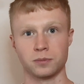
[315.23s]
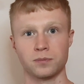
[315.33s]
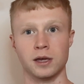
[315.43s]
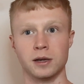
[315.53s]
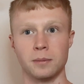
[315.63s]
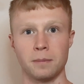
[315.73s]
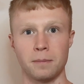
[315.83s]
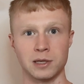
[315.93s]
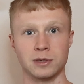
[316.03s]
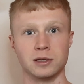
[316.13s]
then
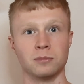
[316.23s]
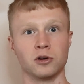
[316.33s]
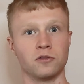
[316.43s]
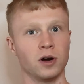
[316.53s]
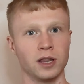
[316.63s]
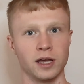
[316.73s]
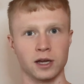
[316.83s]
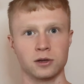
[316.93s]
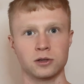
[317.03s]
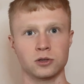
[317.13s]
maybe modify their
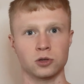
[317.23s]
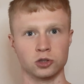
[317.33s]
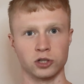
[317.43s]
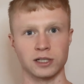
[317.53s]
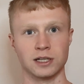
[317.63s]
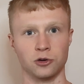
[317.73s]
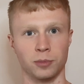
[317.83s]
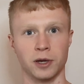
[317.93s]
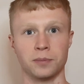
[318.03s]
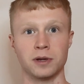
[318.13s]
contract a little
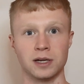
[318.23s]
bit,